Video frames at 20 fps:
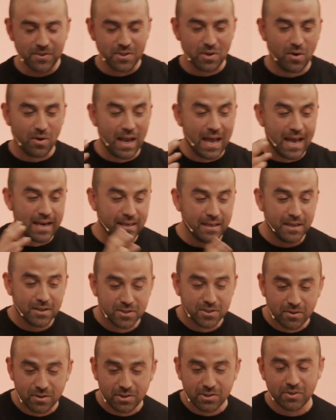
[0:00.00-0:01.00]
So I had knee
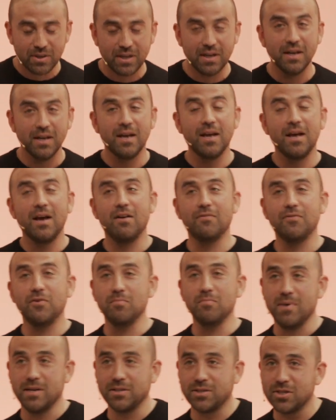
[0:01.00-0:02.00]
surgery a few
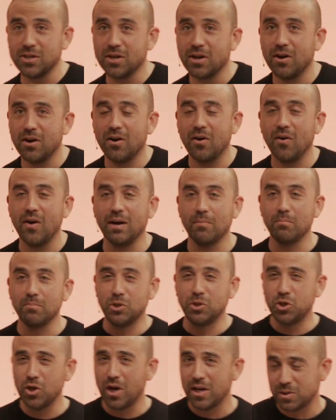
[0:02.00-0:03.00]
months ago, and I'm
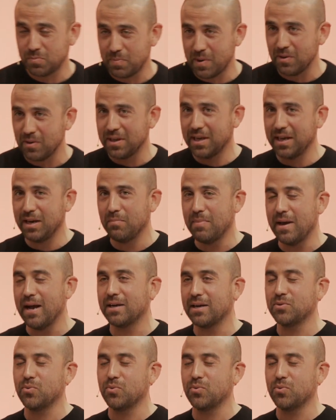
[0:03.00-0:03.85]
just barely getting back